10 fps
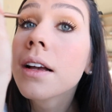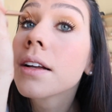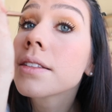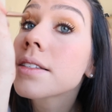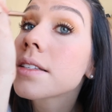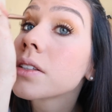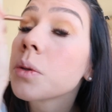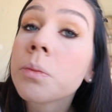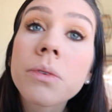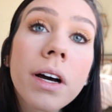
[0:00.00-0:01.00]
it's
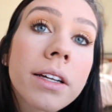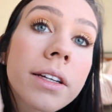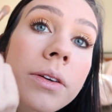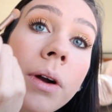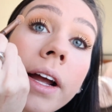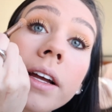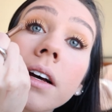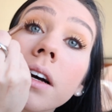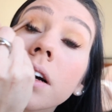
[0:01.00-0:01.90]
still blended right.